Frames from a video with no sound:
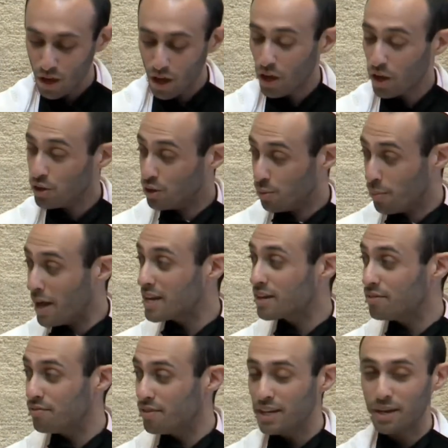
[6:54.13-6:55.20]
You may
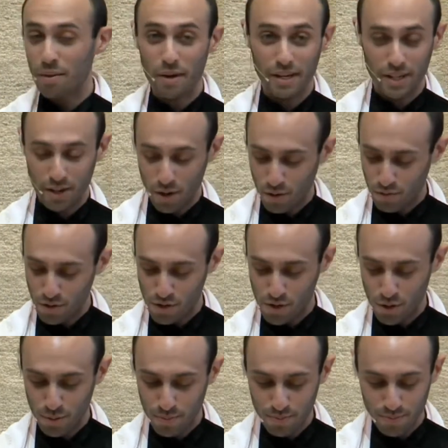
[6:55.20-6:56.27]
convene a minyan over
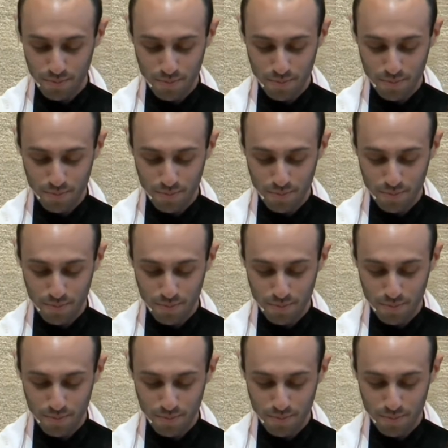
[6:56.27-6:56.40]
Zoom,